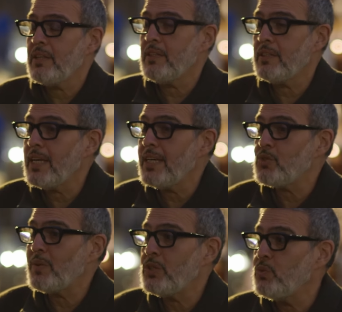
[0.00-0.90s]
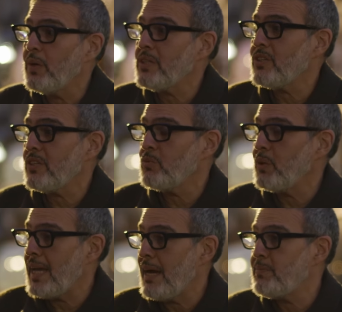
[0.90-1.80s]
There are days when you wonder
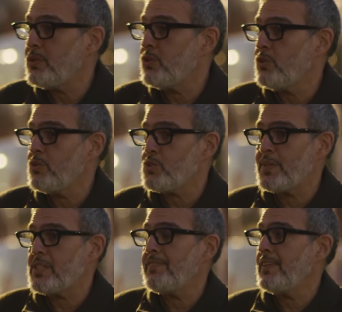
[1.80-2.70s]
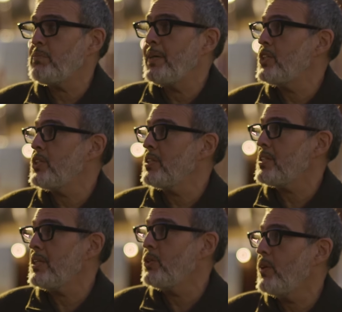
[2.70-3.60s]
what happened to specific patients
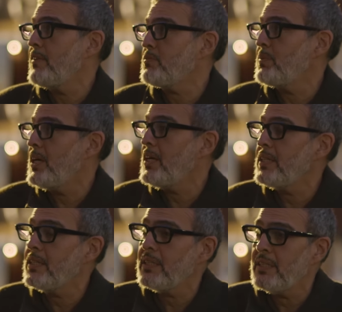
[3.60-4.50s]
that you left behind.